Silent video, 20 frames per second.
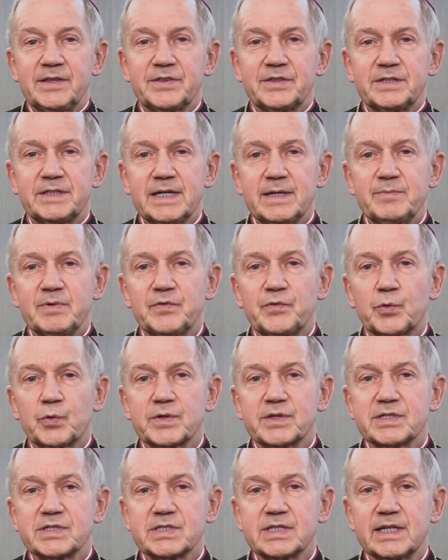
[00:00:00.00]
The day before
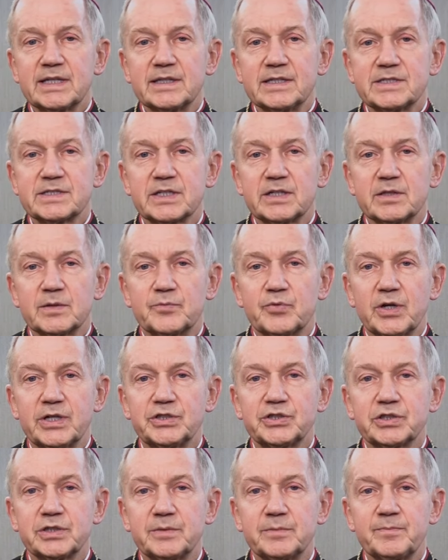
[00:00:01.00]
the saintly
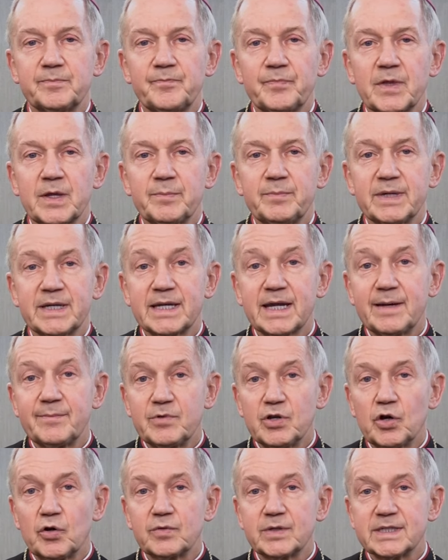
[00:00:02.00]
celebration became
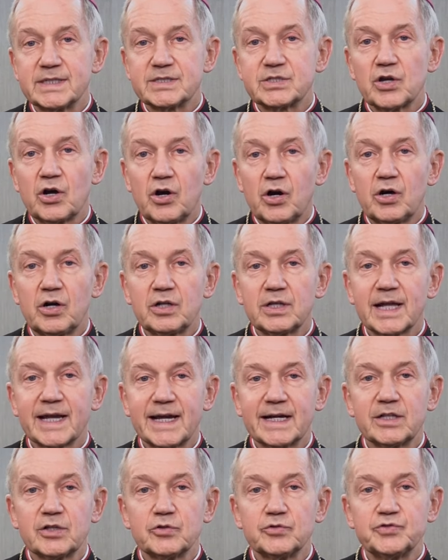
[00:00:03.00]
known as All
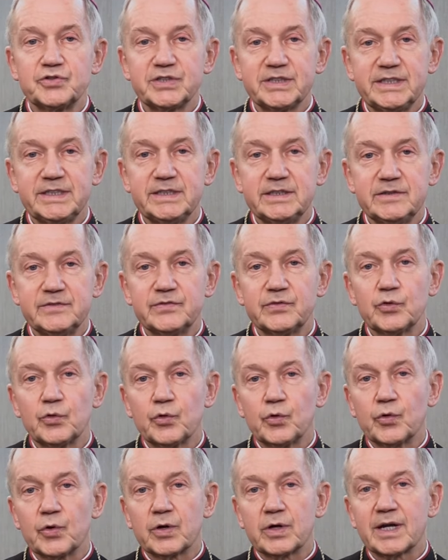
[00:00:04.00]
Hallows Eve
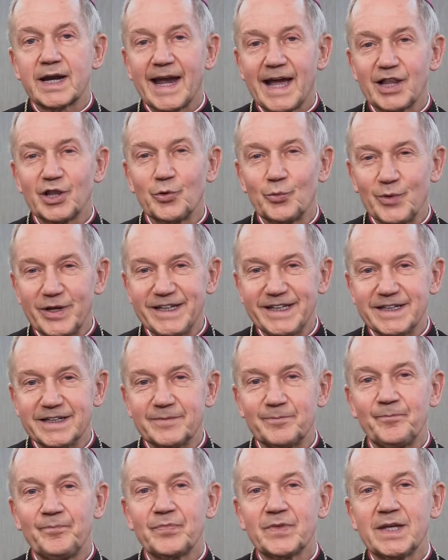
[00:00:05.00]
or Halloween.